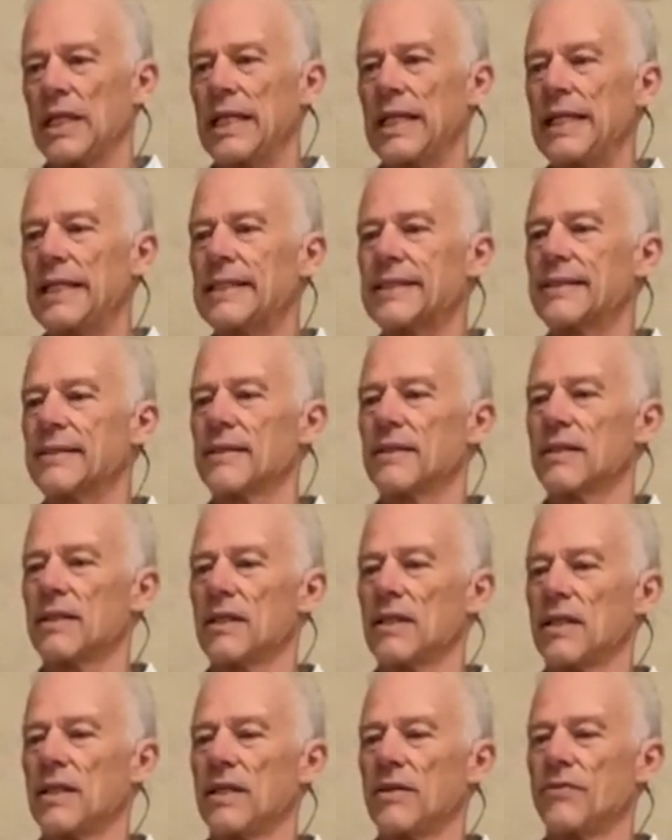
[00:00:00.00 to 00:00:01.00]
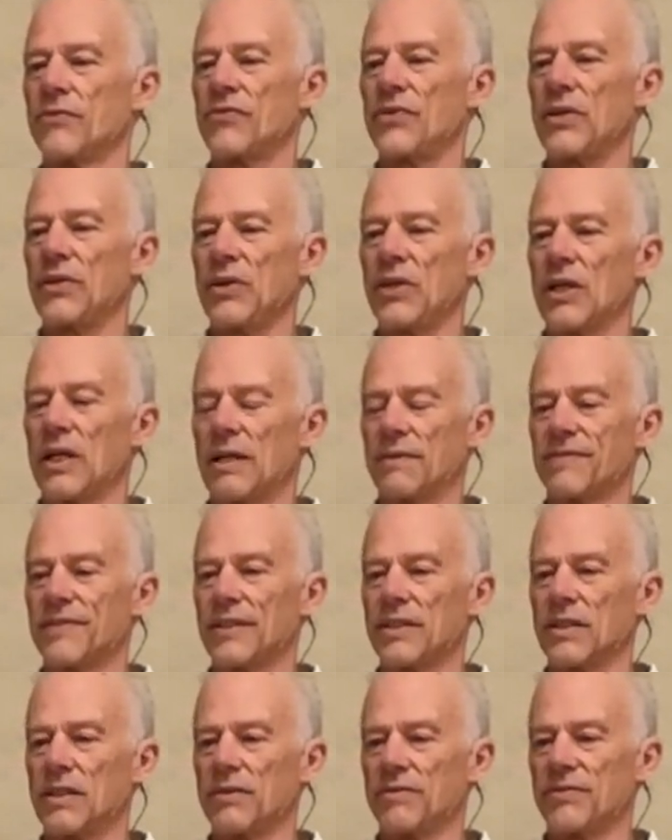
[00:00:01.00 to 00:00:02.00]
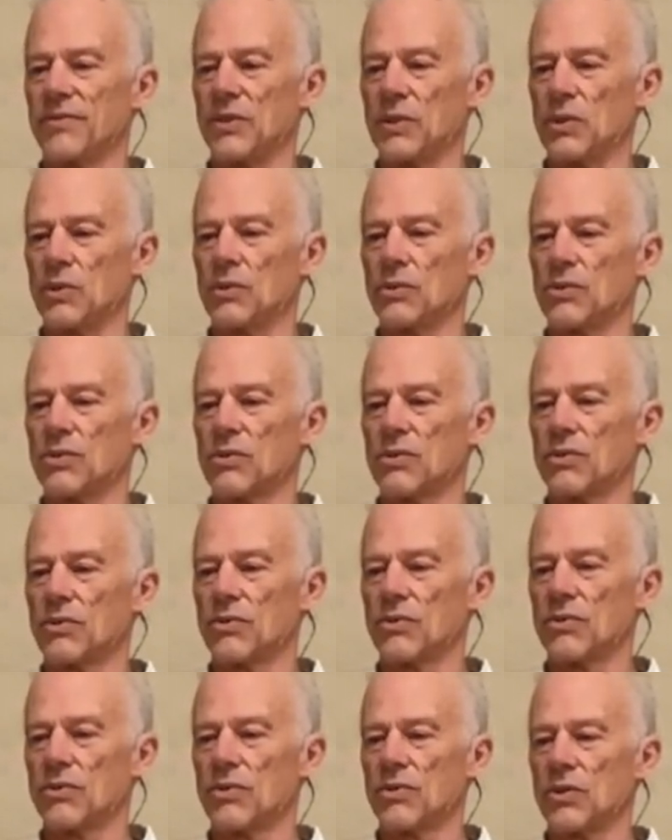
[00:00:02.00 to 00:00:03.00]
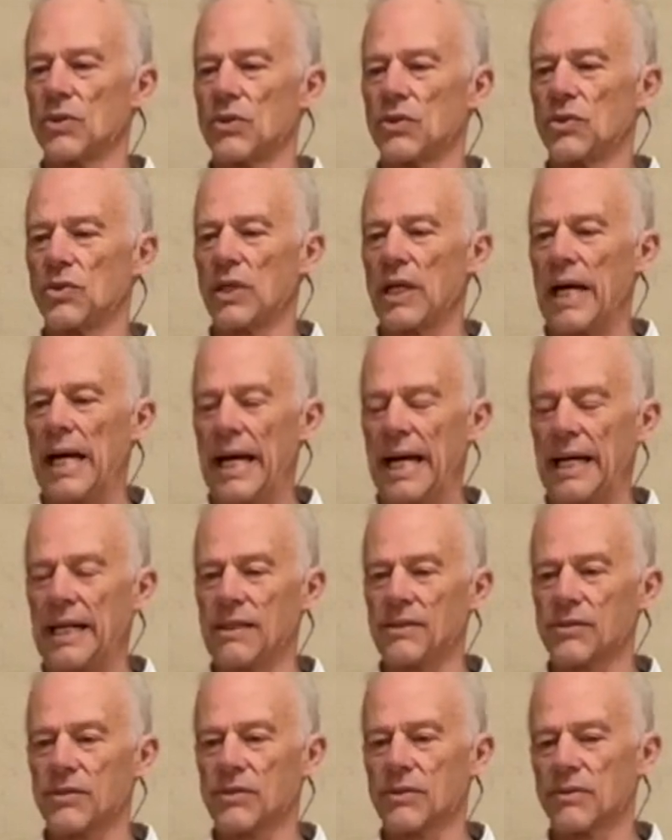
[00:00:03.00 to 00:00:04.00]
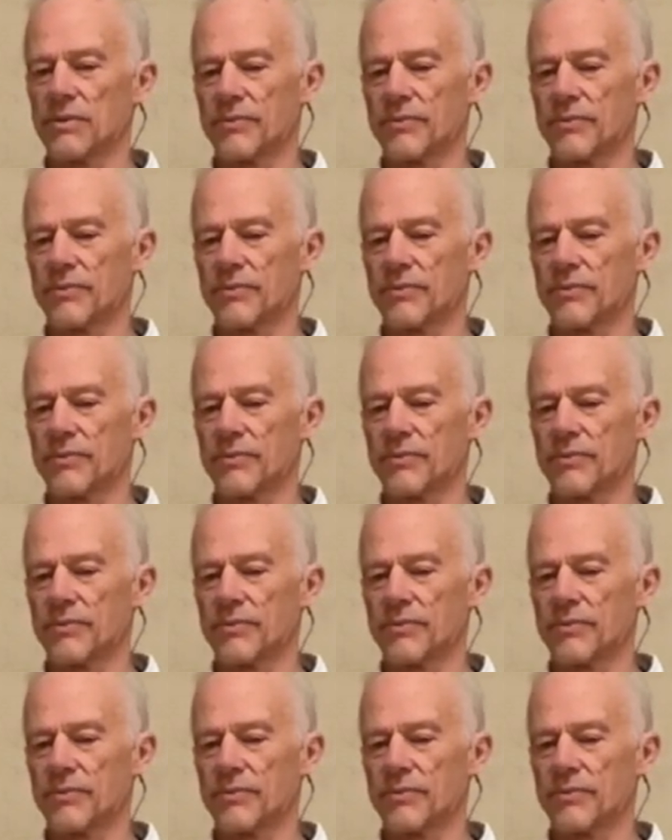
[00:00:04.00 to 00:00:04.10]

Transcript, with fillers: It's very often confused as